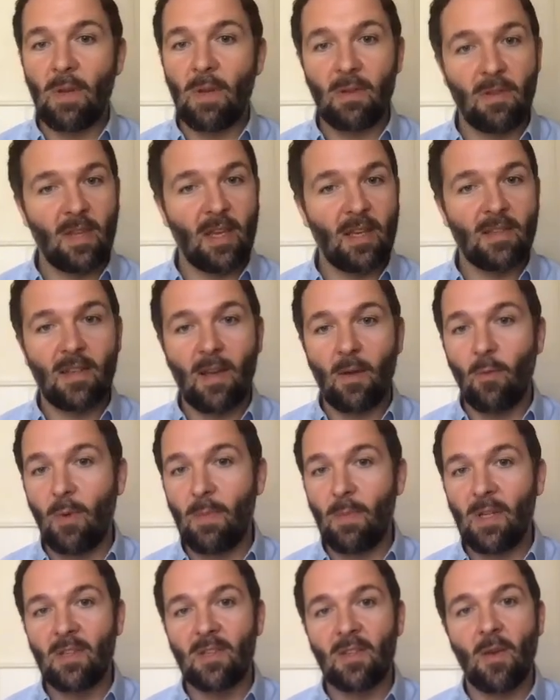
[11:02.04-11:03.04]
things like
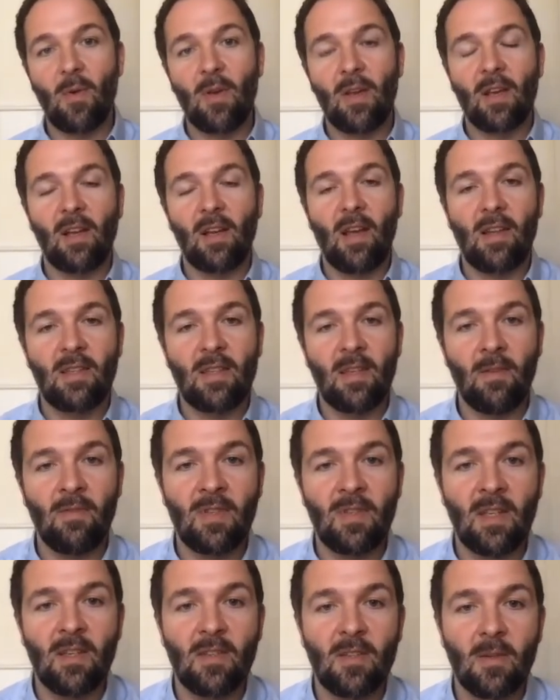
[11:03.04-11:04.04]
women's sewing
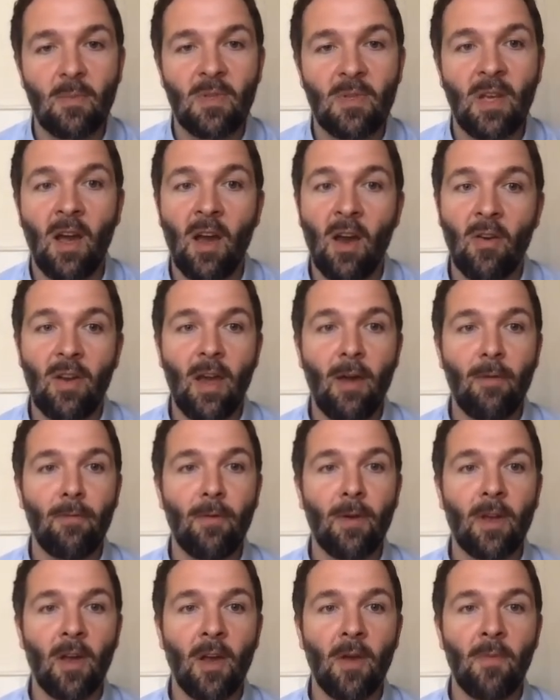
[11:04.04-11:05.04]
collectives in sub-Saharan
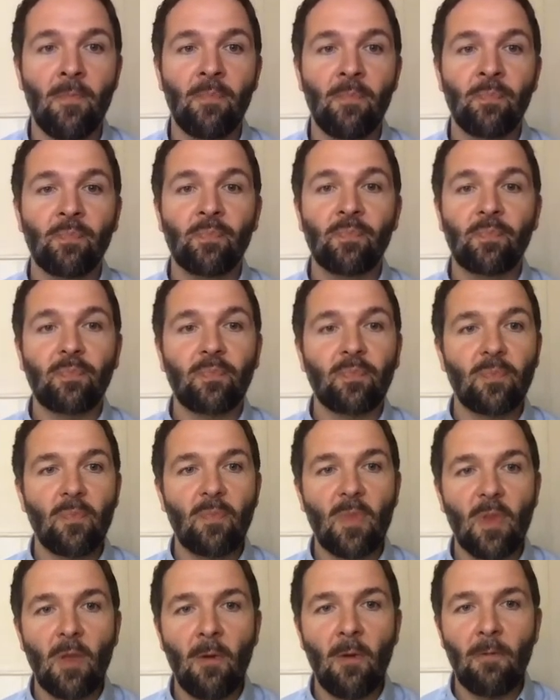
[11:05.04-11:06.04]
Africa,
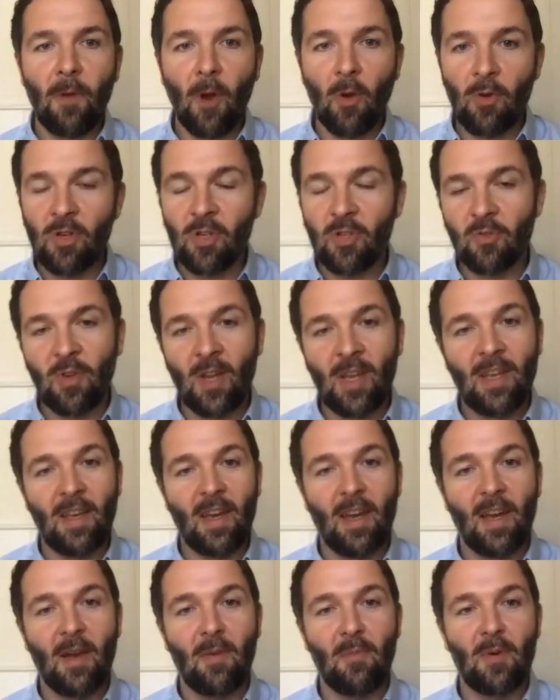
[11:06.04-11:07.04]
forestry,
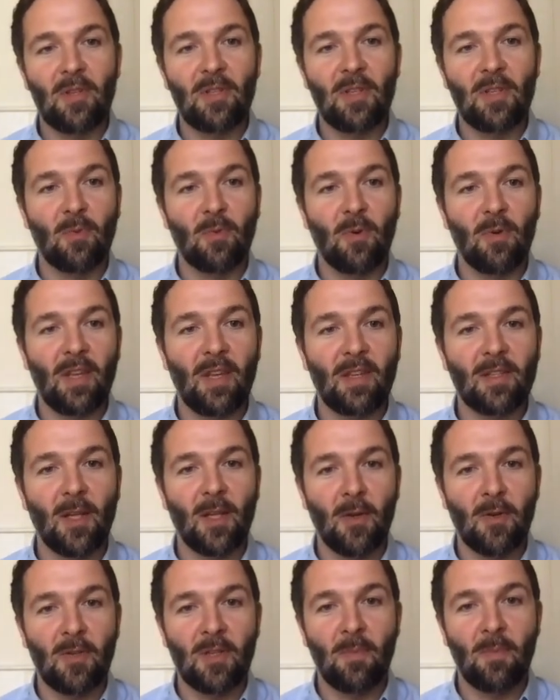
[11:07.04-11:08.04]
which is one that's
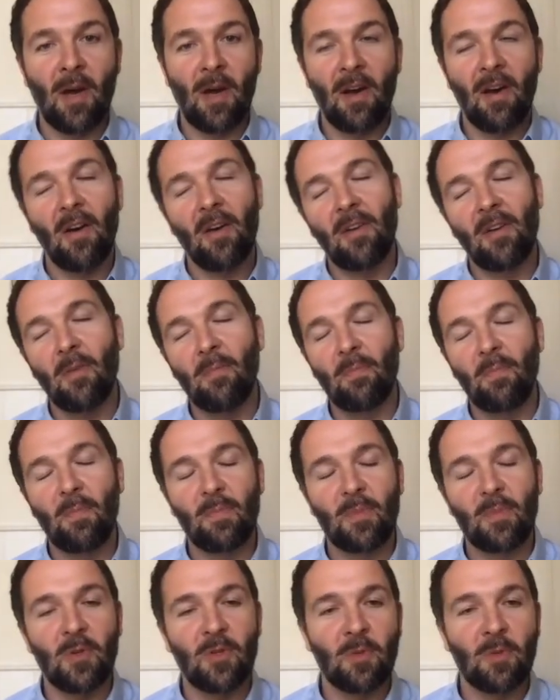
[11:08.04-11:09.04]
close to my heart, and I'll
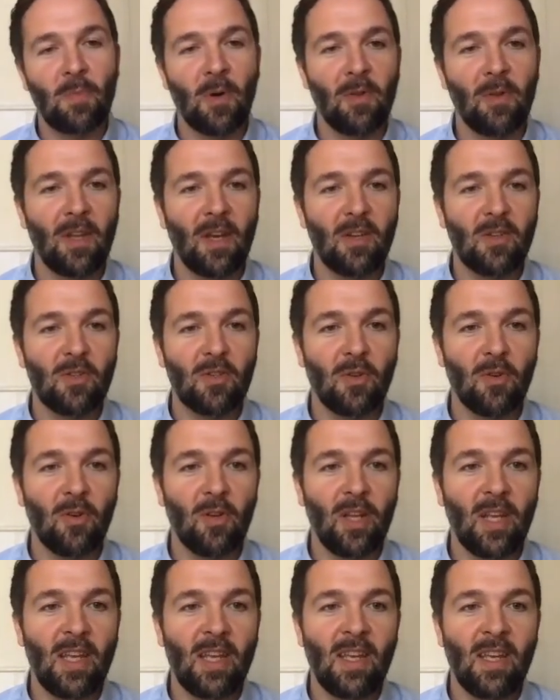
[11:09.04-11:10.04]
touch upon that
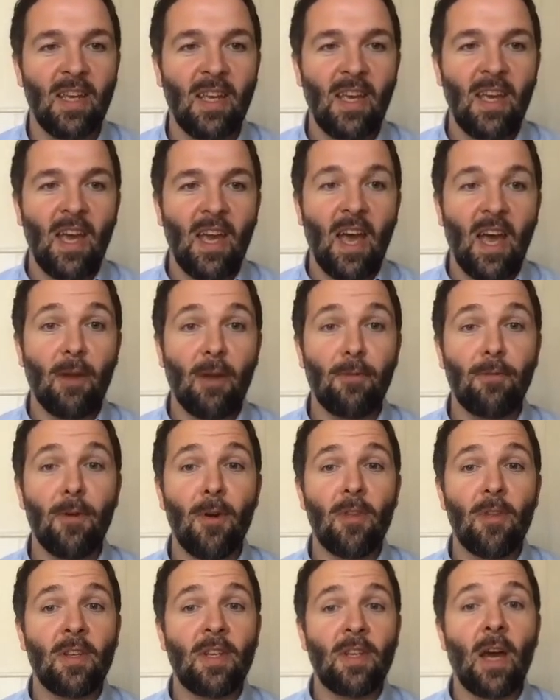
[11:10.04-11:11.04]
shortly. And
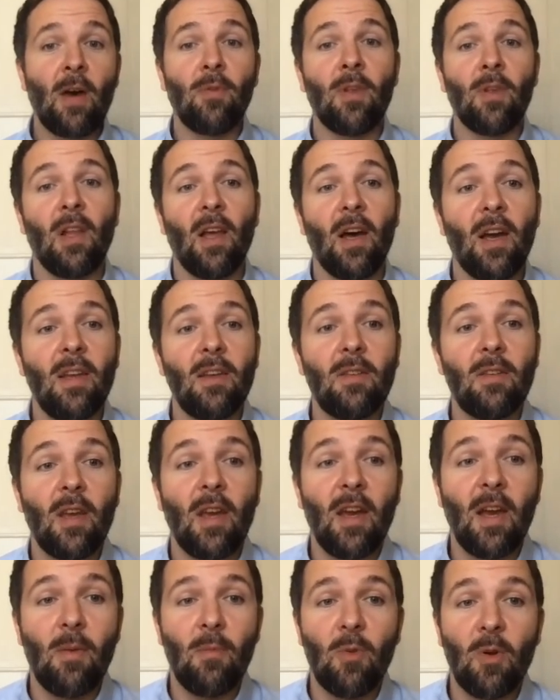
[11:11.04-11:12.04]
further down the line,
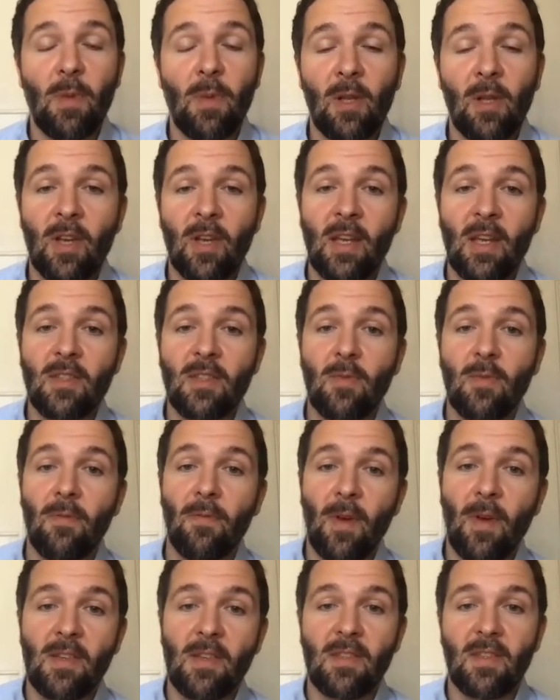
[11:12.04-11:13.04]
we'll be looking to
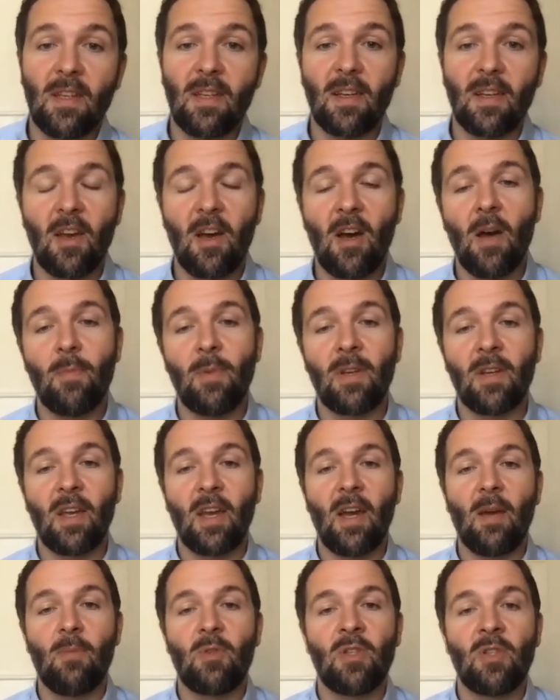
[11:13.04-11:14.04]
invest in carbon
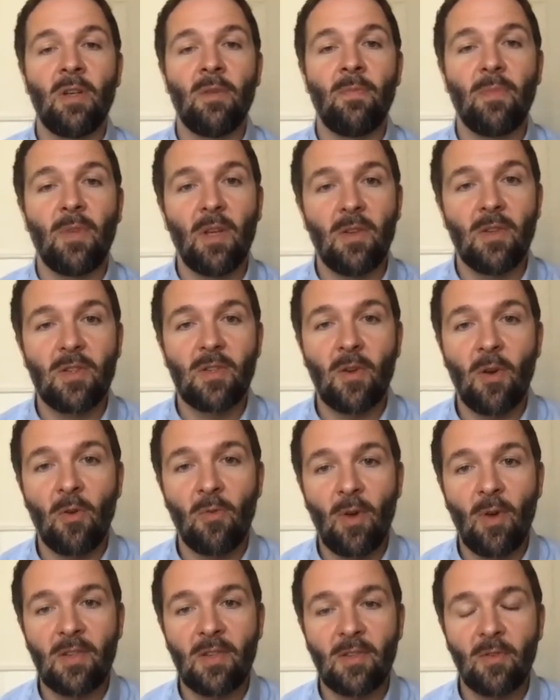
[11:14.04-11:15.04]
capture and soil
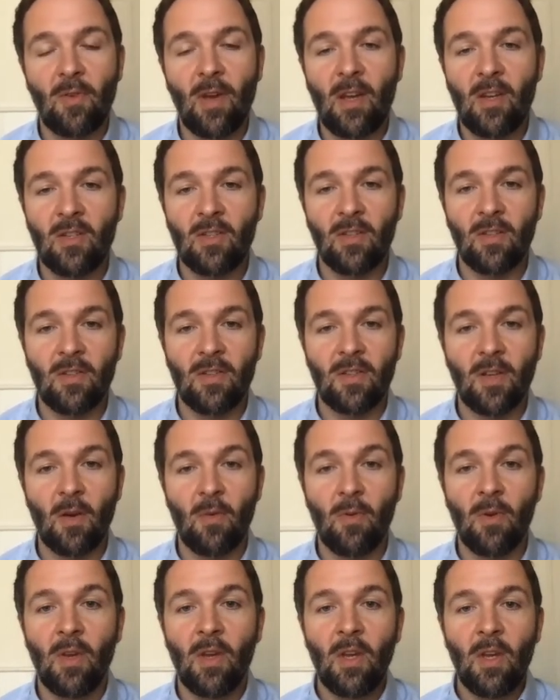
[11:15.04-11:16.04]
restoration. So,